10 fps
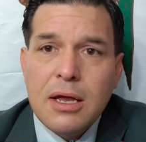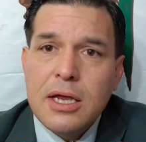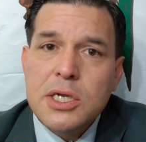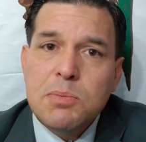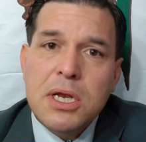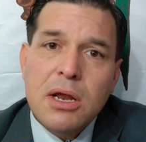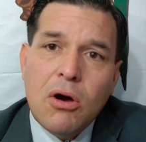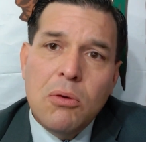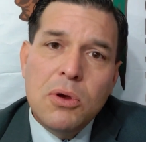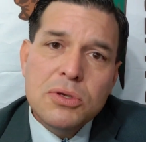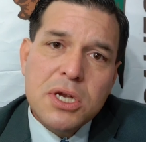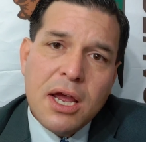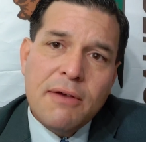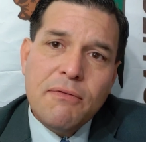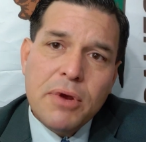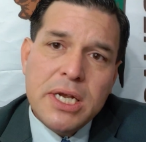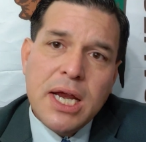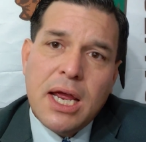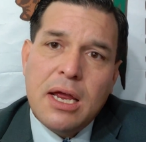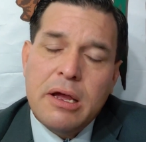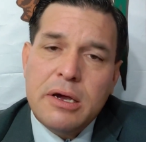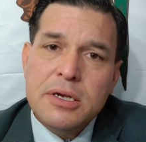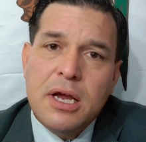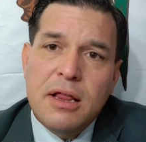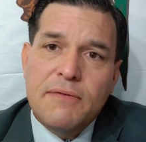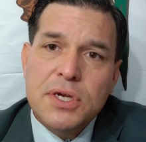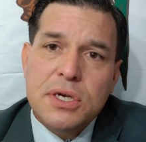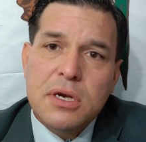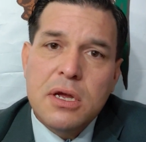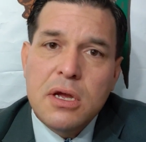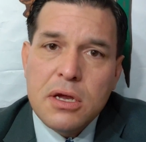He spent almost every day on television